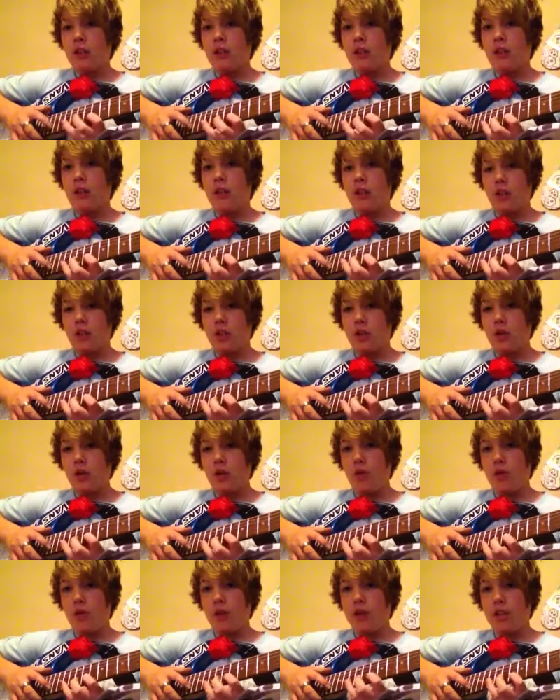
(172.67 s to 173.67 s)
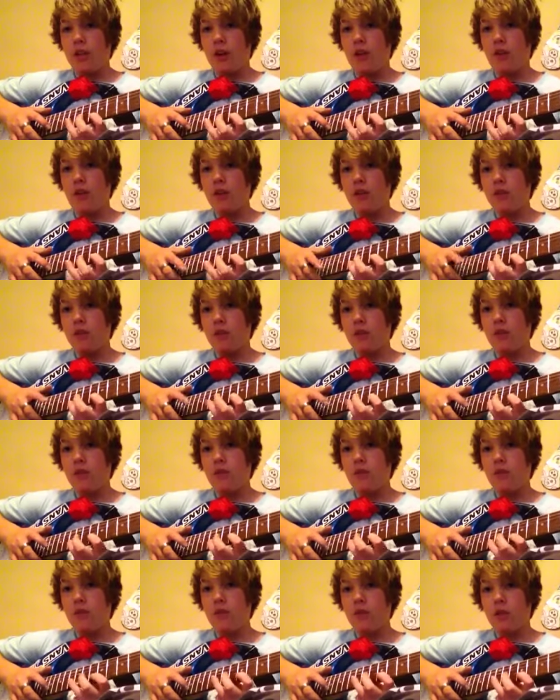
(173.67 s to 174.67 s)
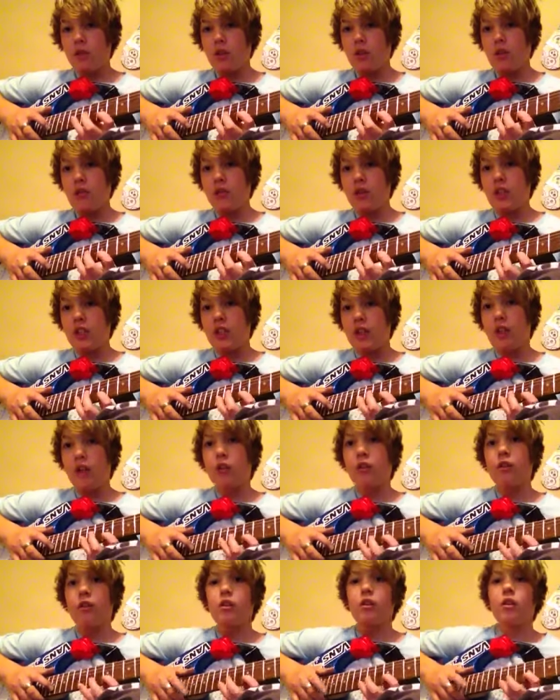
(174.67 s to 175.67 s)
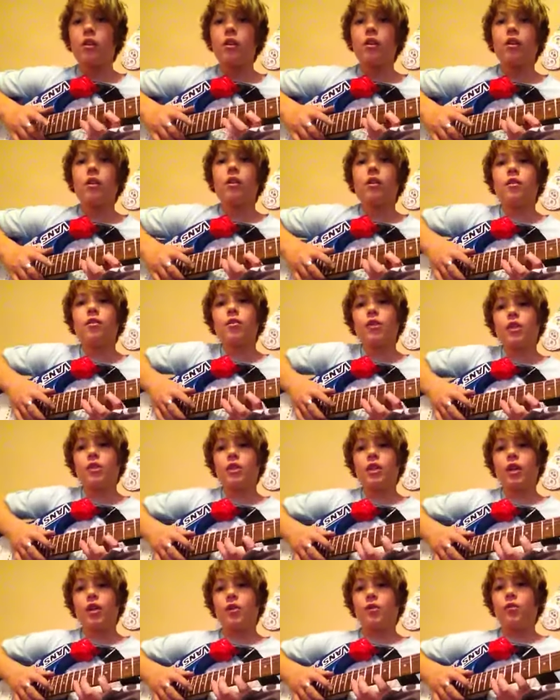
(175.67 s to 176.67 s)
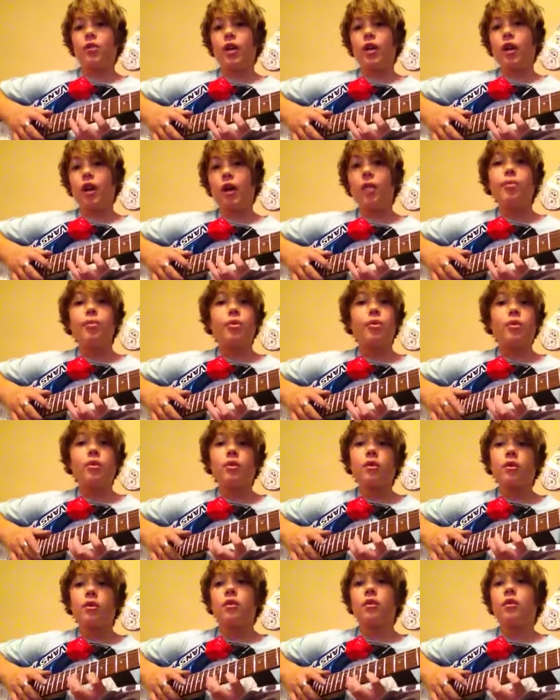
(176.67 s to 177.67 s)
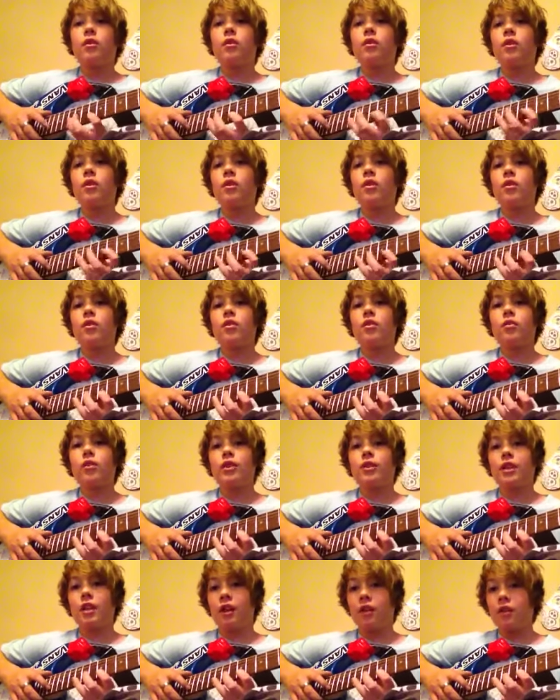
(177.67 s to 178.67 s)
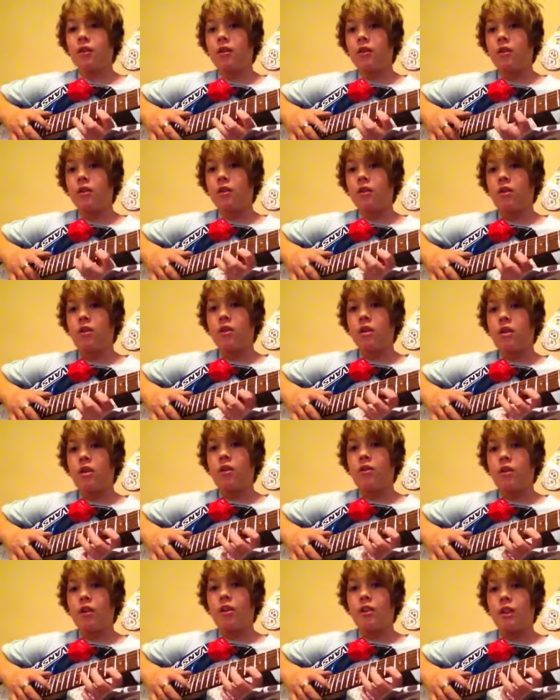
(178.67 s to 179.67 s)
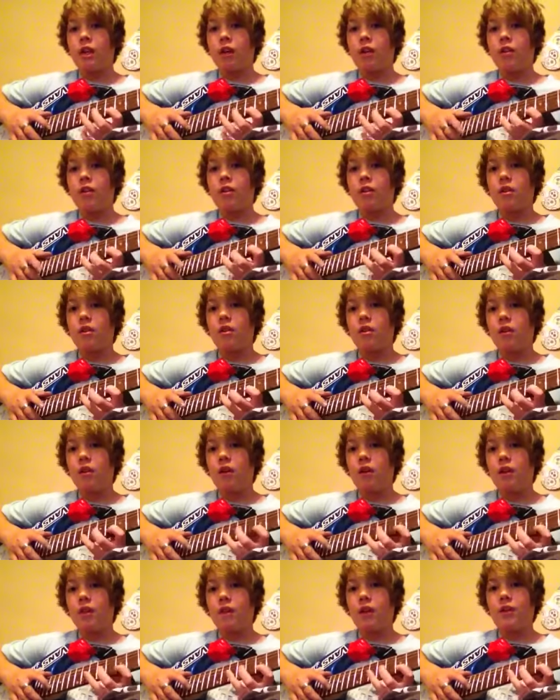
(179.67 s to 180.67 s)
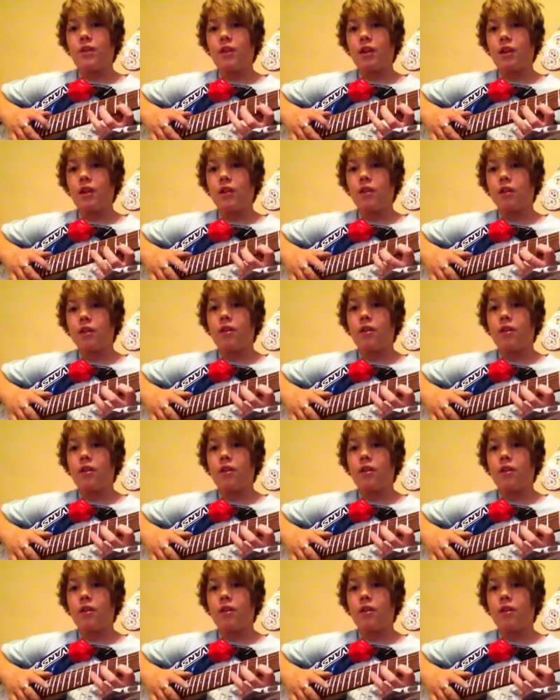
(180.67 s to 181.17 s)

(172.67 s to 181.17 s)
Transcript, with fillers: And then you go fret down, another fret down, fret down, fret up fret down, fret down, fret down.